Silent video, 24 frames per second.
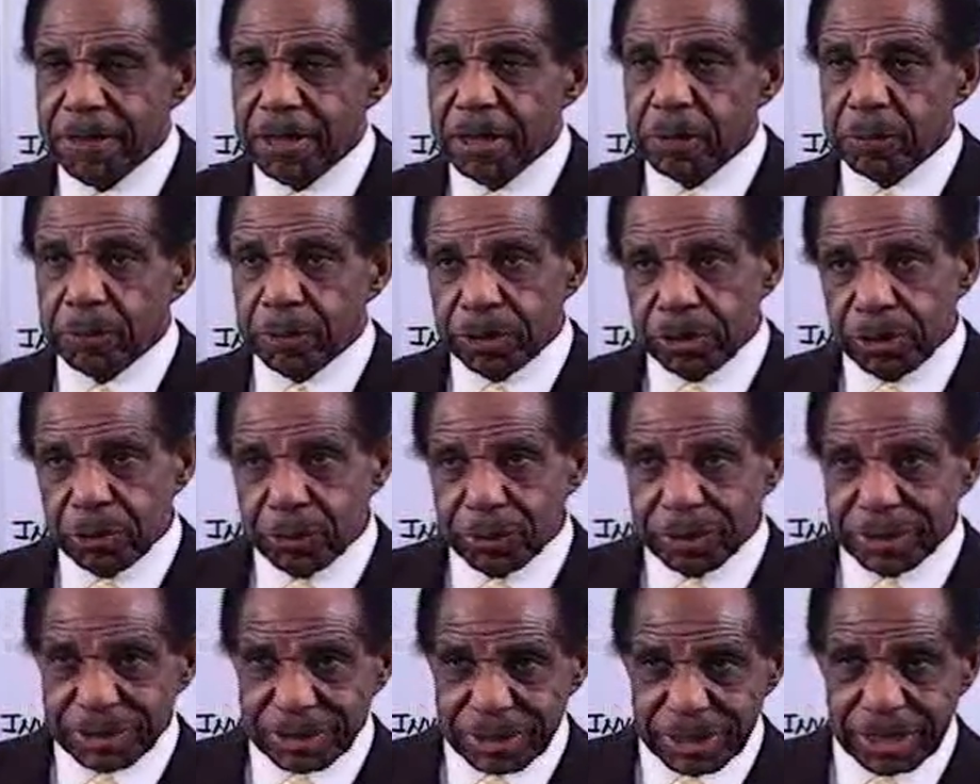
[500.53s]
Well, you
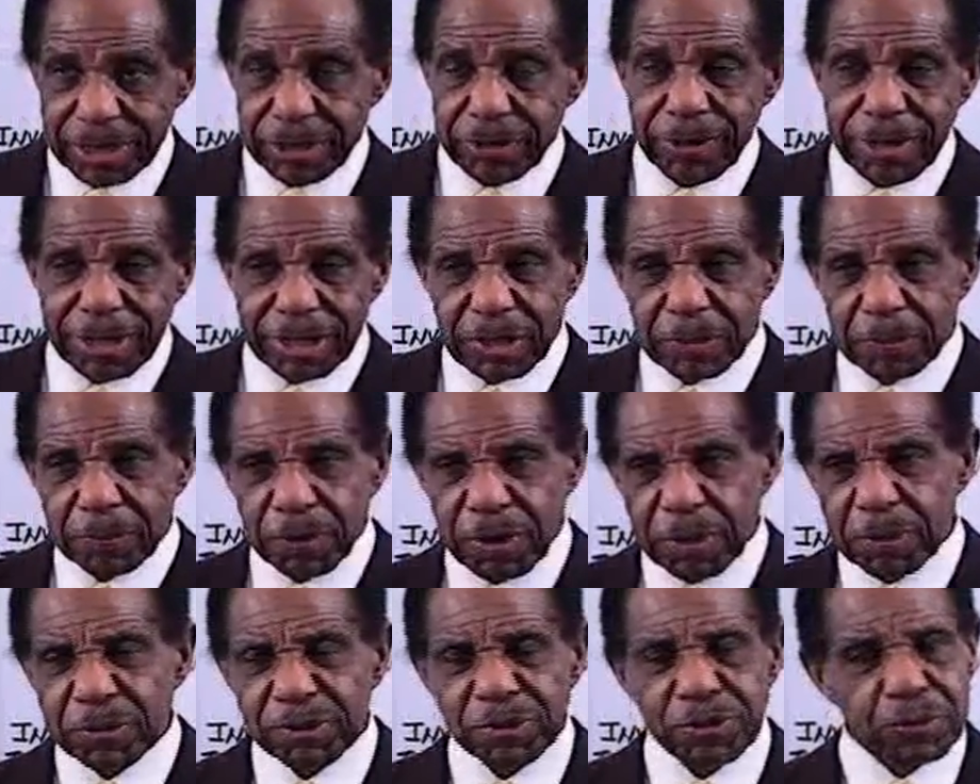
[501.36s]
had the
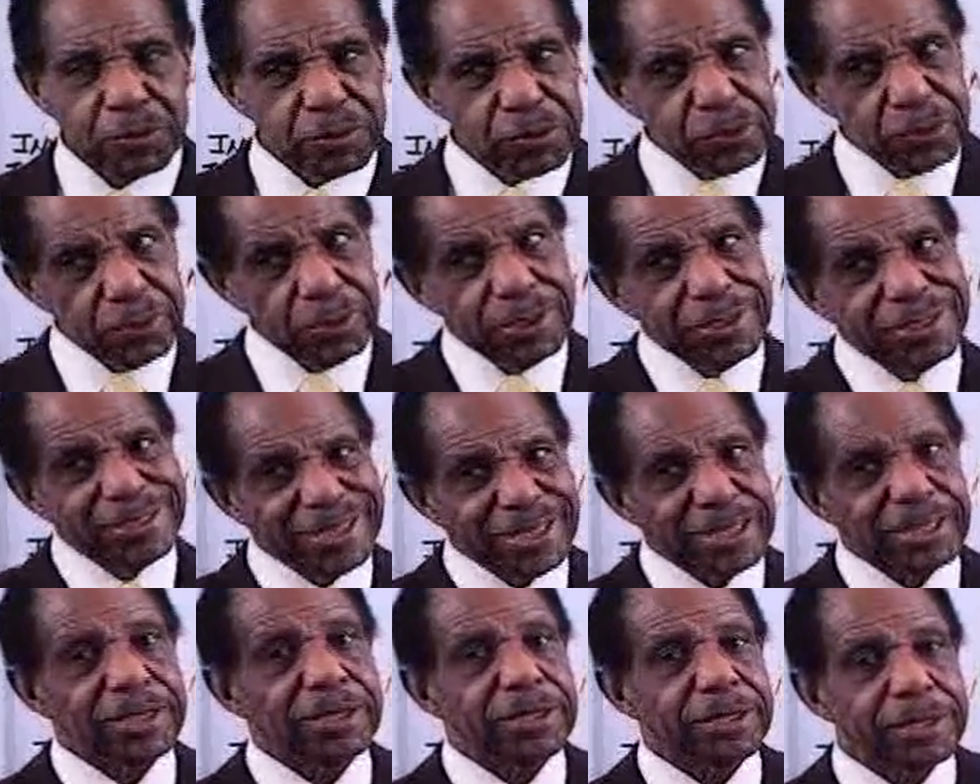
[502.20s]
purpose, you still
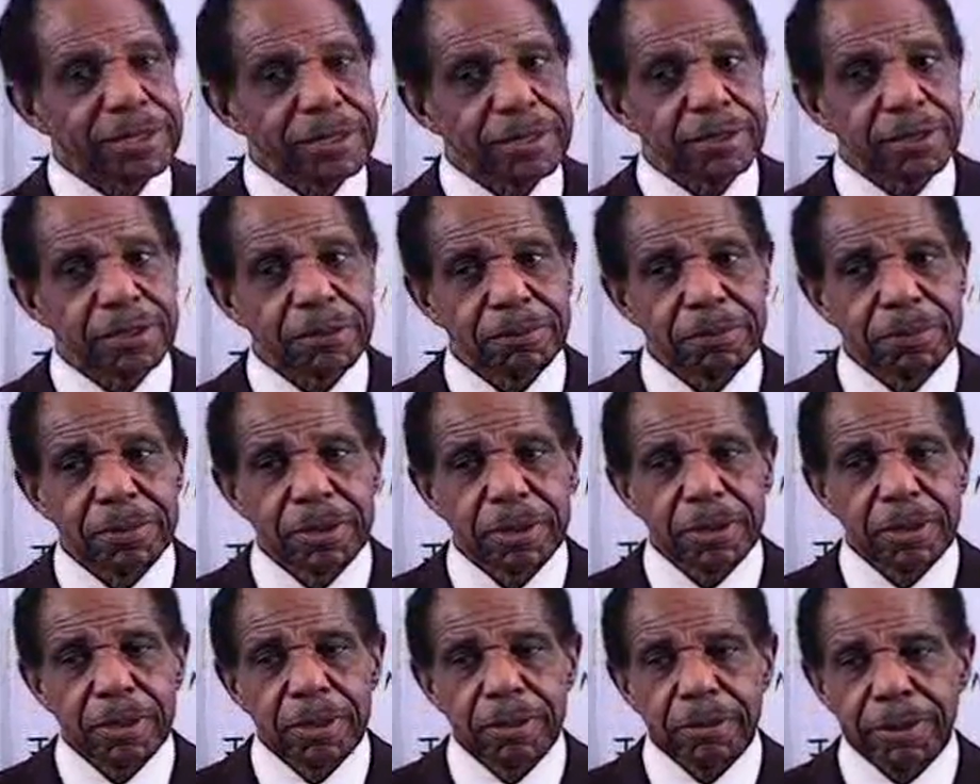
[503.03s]
intended to kill them,
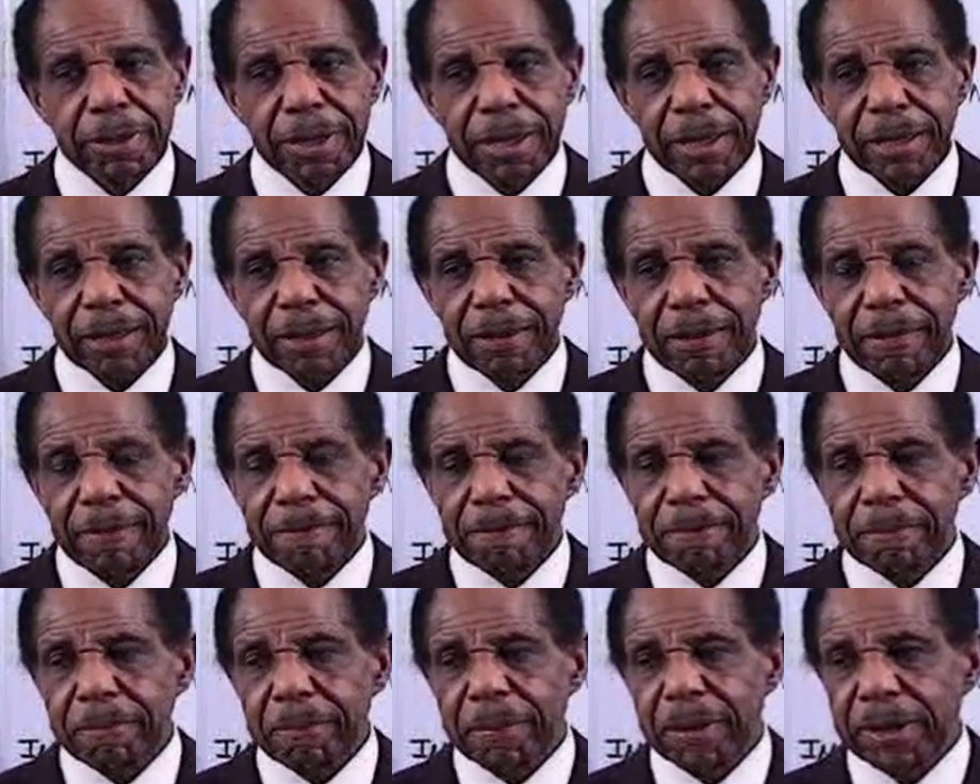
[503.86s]
okay?
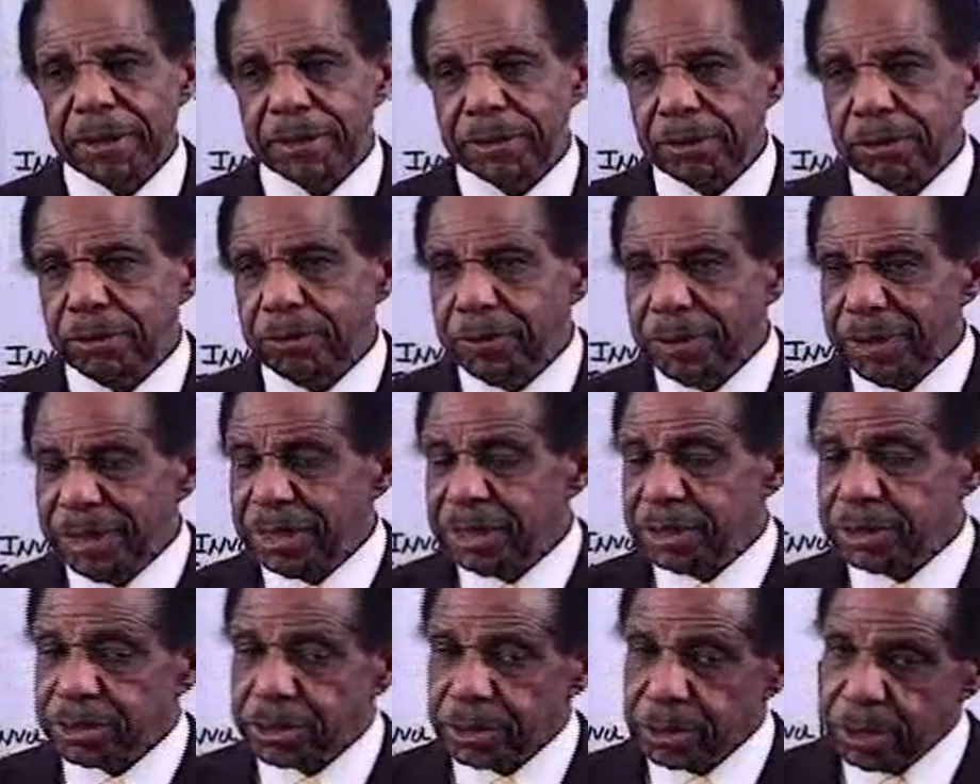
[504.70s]
But you
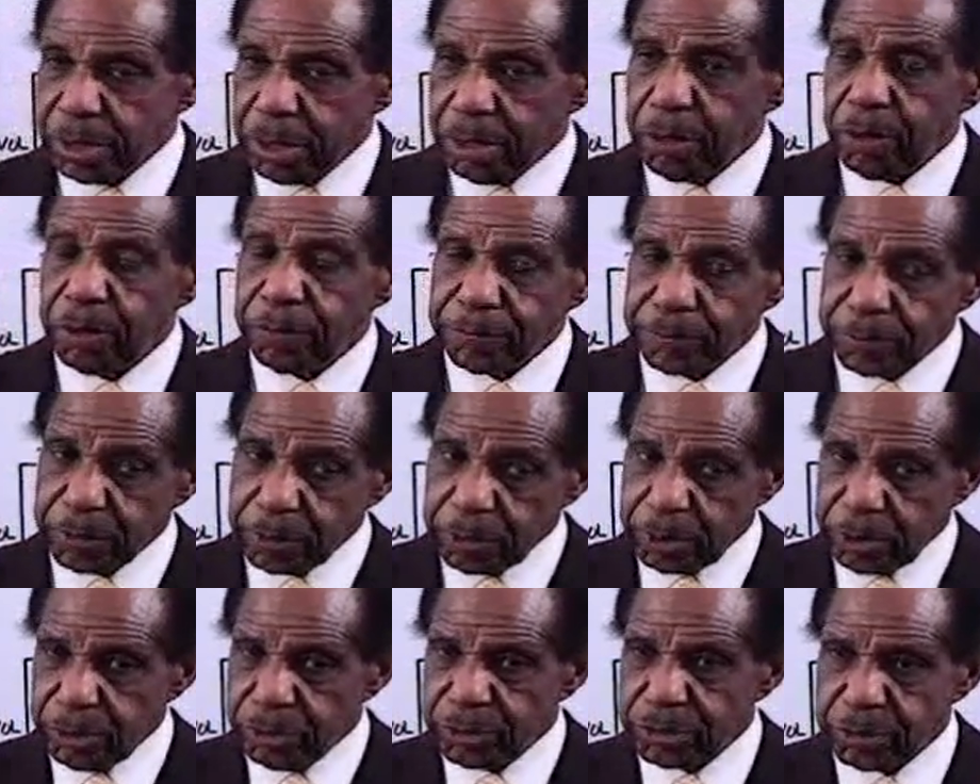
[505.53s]
needed to know, if you're going to
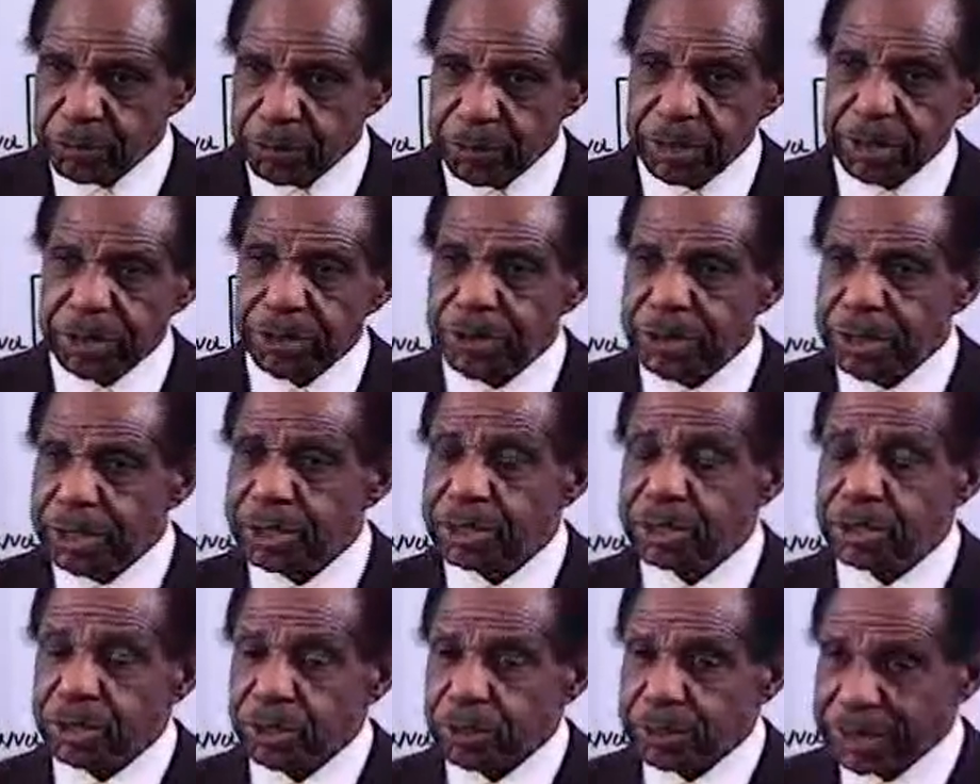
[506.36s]
use you needed to
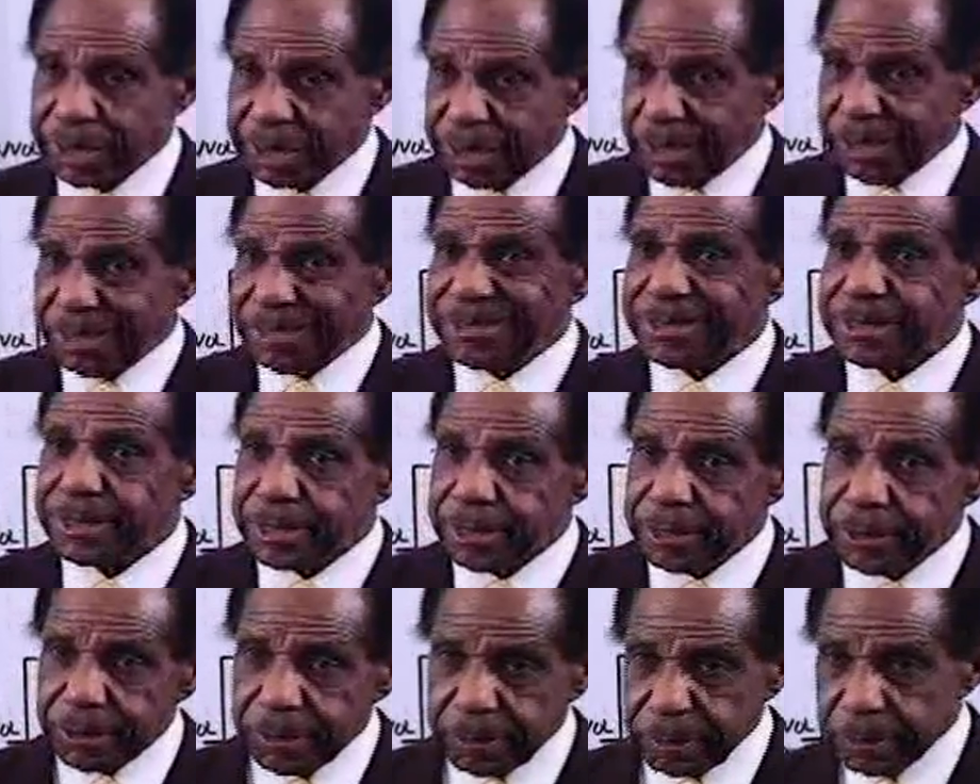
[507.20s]
know that guns
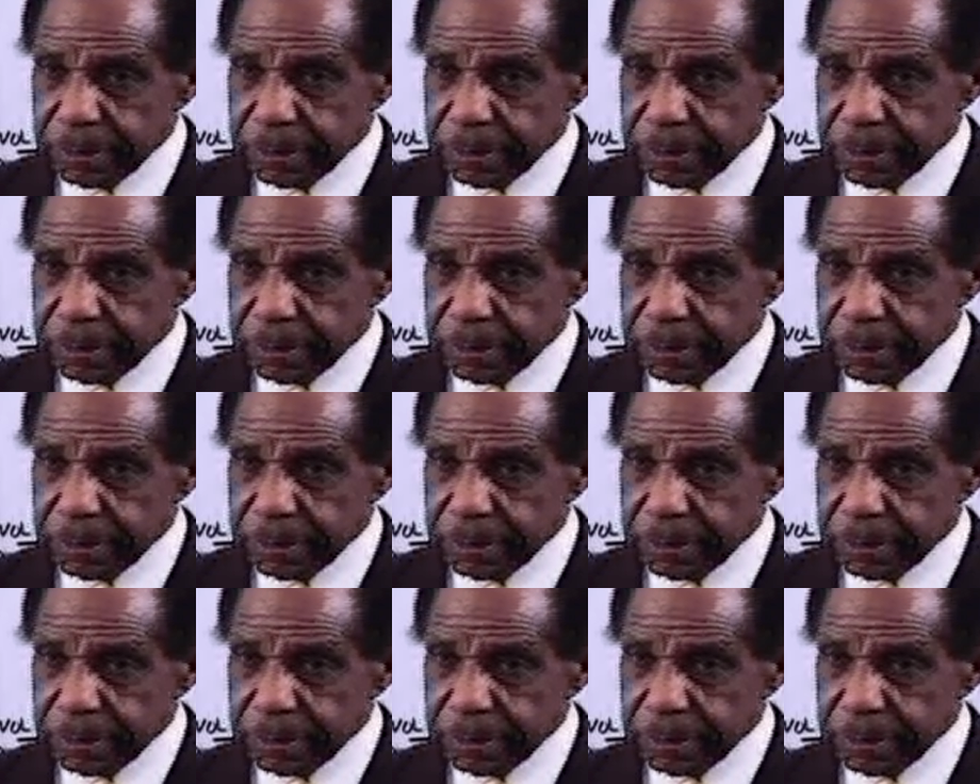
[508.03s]
kill.